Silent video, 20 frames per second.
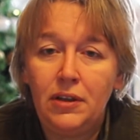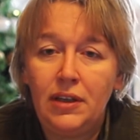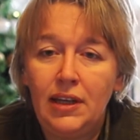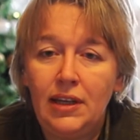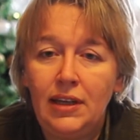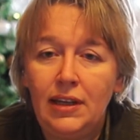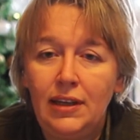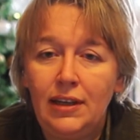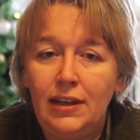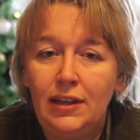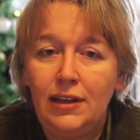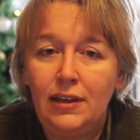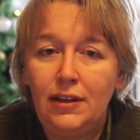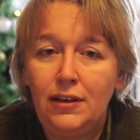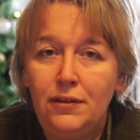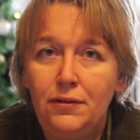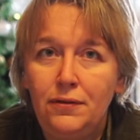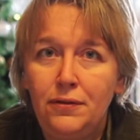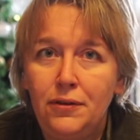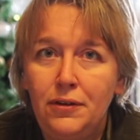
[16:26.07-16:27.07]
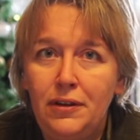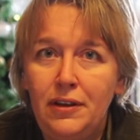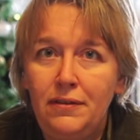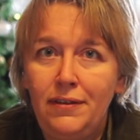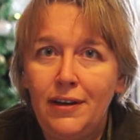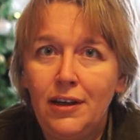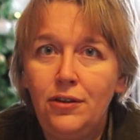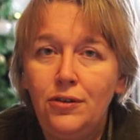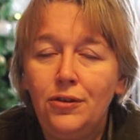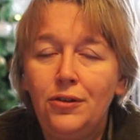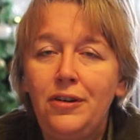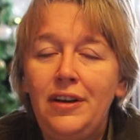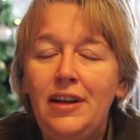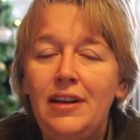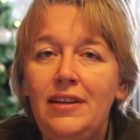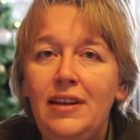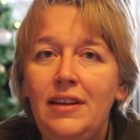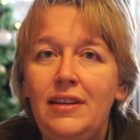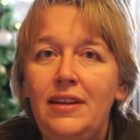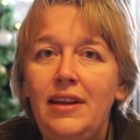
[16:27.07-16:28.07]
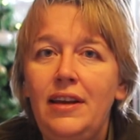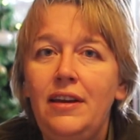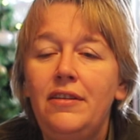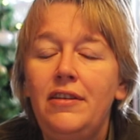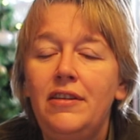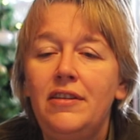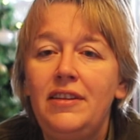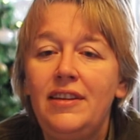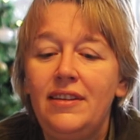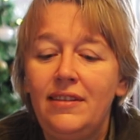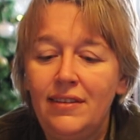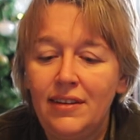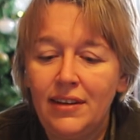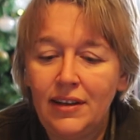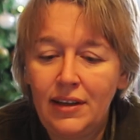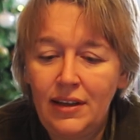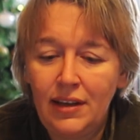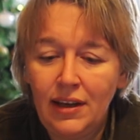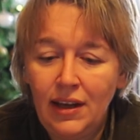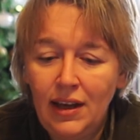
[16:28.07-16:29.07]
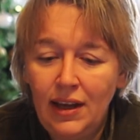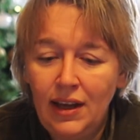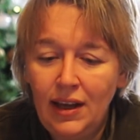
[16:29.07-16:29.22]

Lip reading: the Victorian interior design.